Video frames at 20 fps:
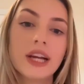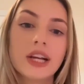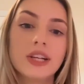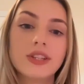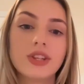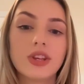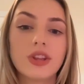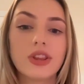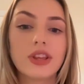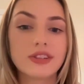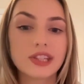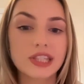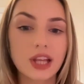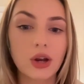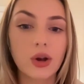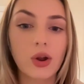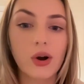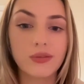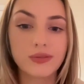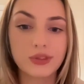So there's a
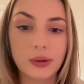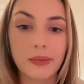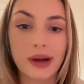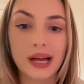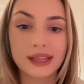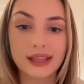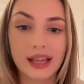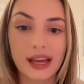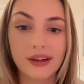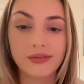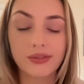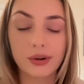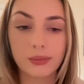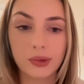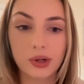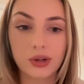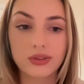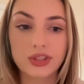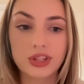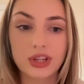lot of demand there from
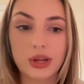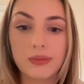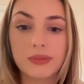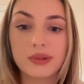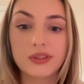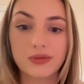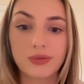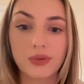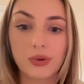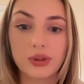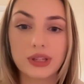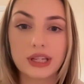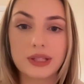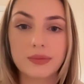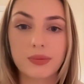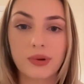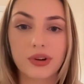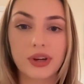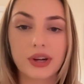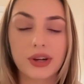consumers for these
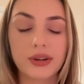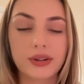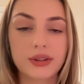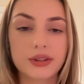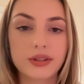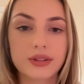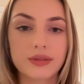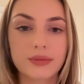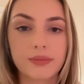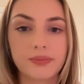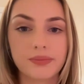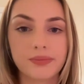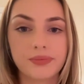products.